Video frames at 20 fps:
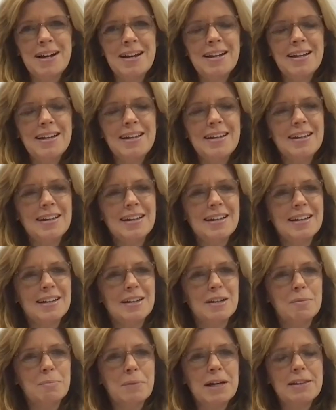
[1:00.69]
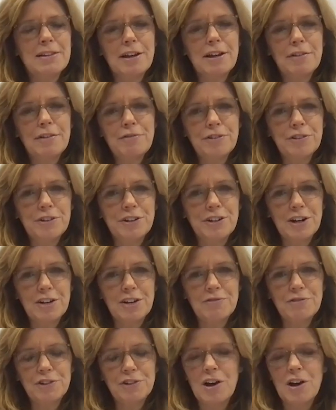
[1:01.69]
my uh, my love for
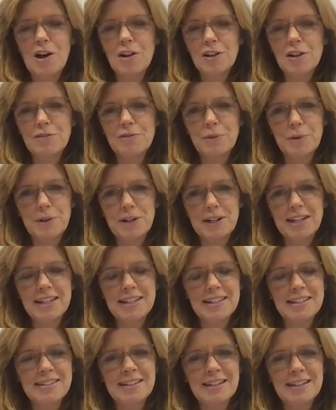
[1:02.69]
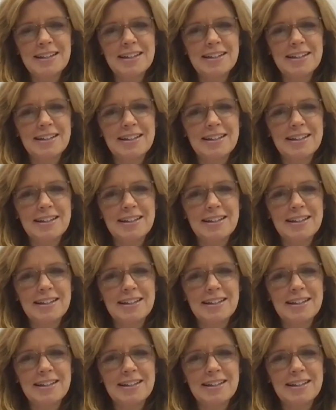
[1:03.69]
for all of Oregon